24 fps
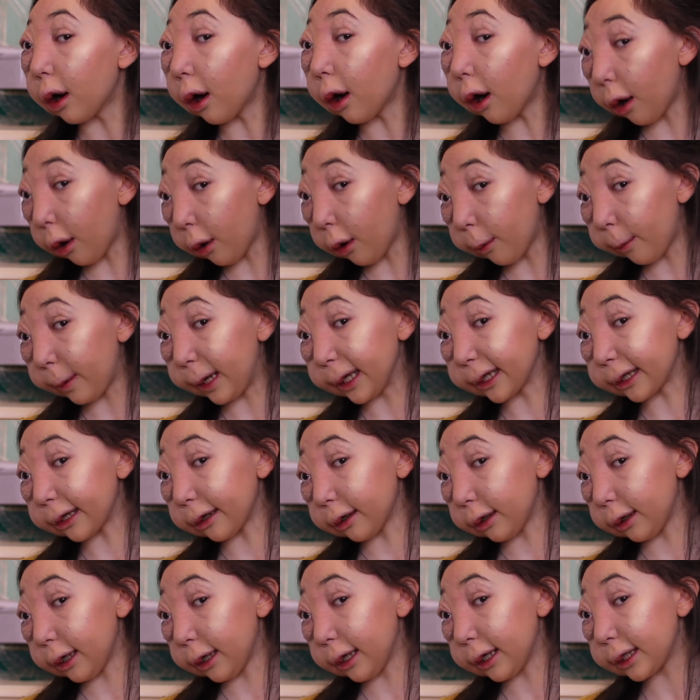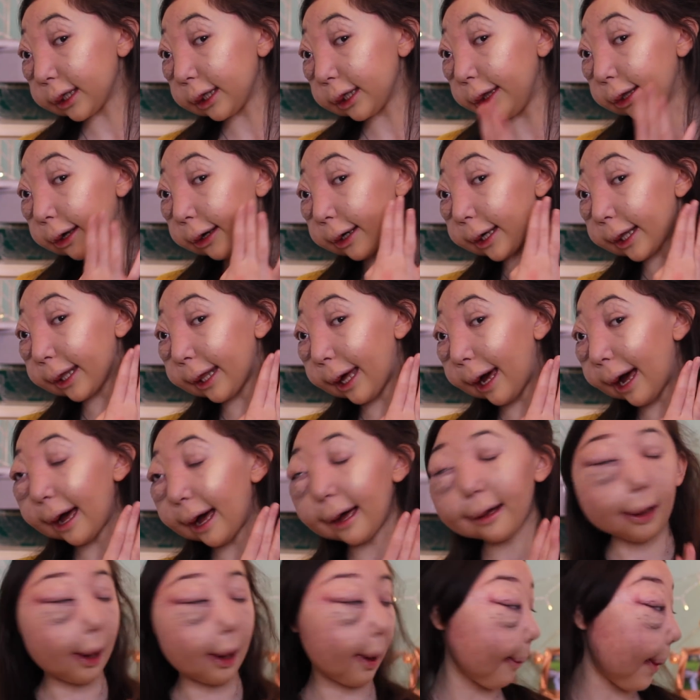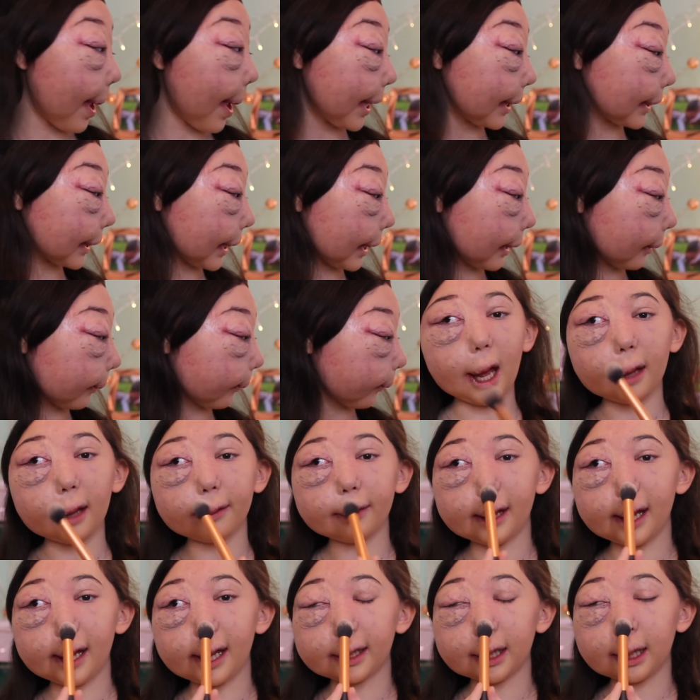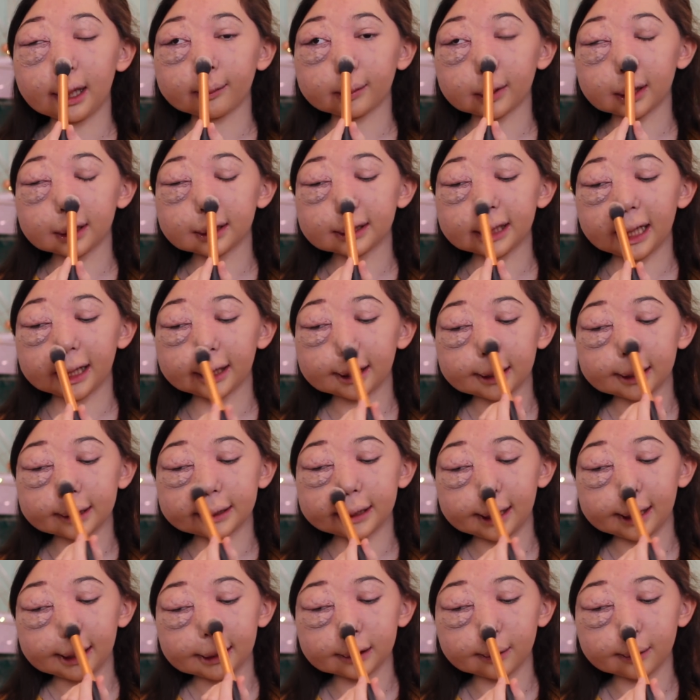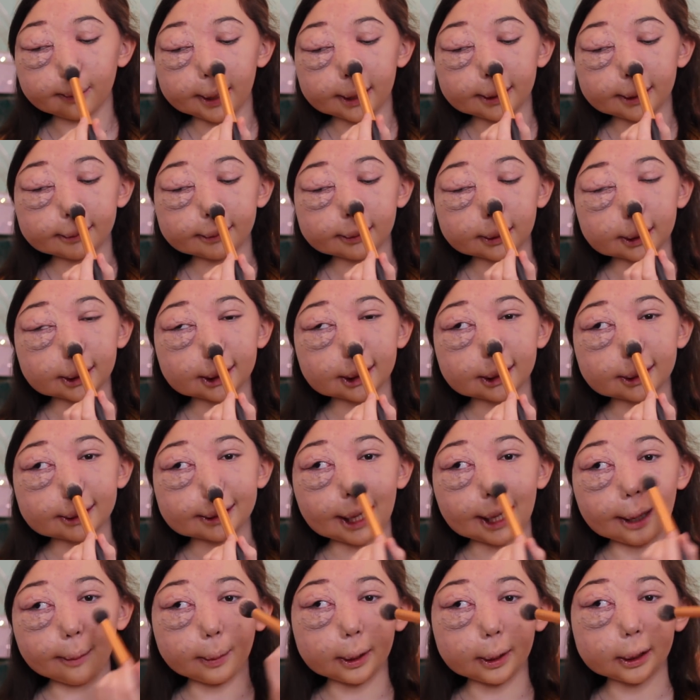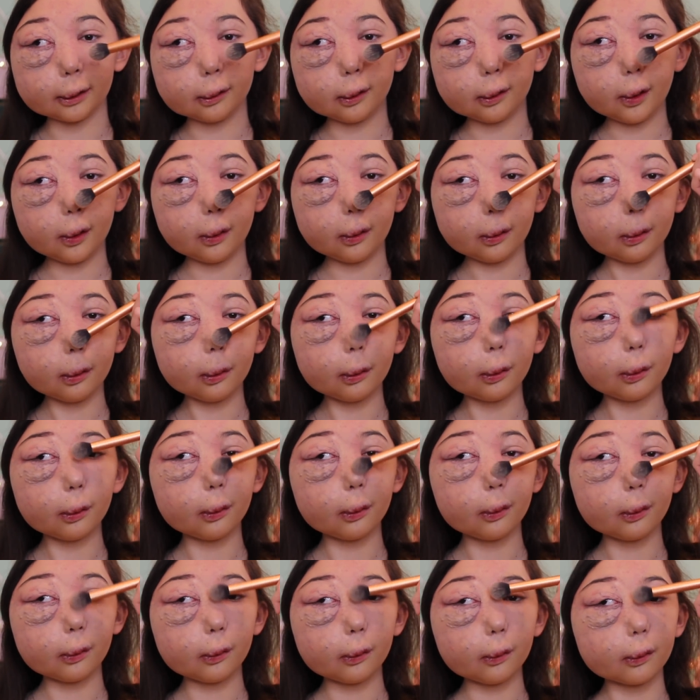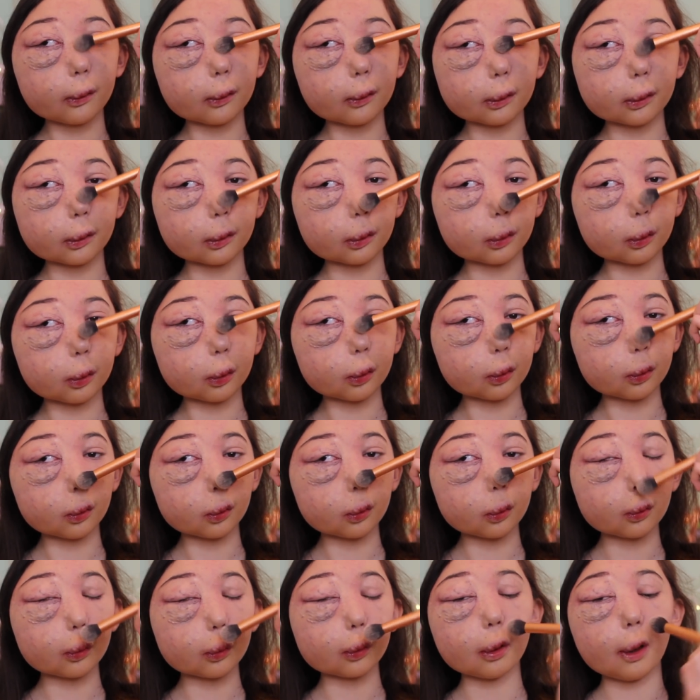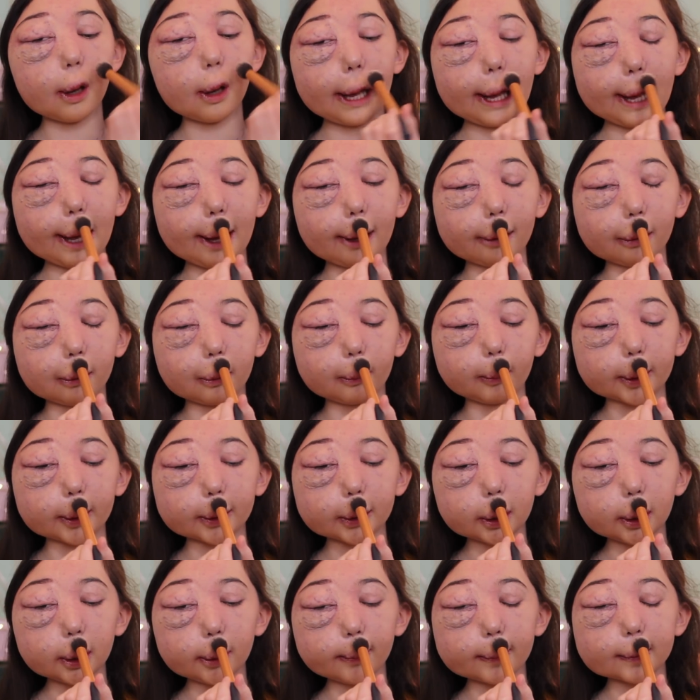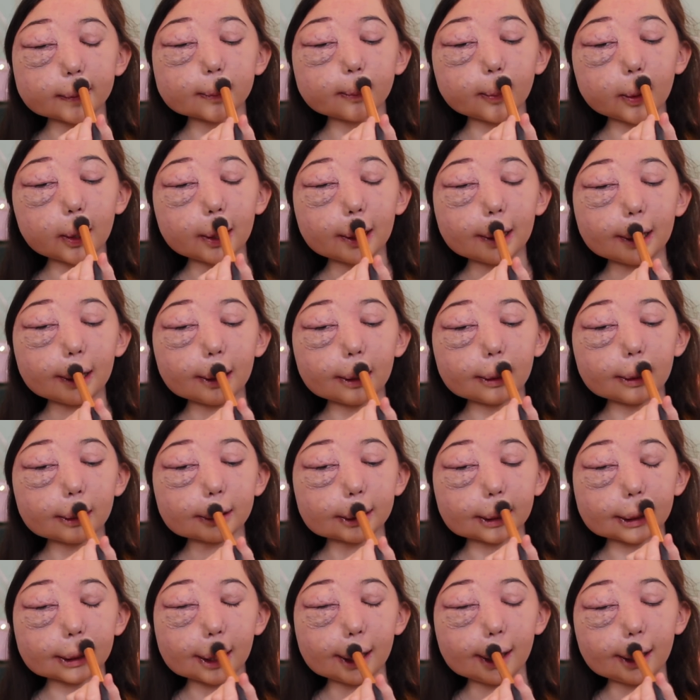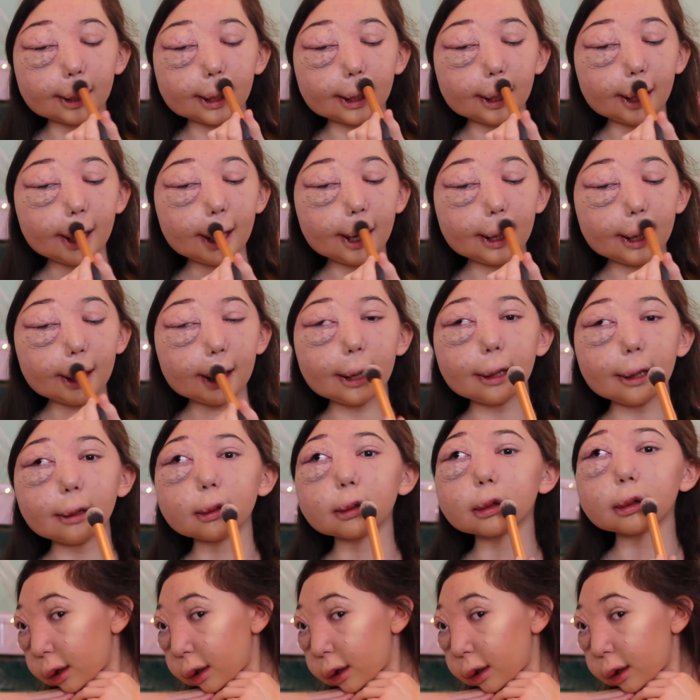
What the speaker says: Oh my goodness, look at that, amazing. And then I'm going to take this a little bit down my nose and on my cupid's bow, da da da da.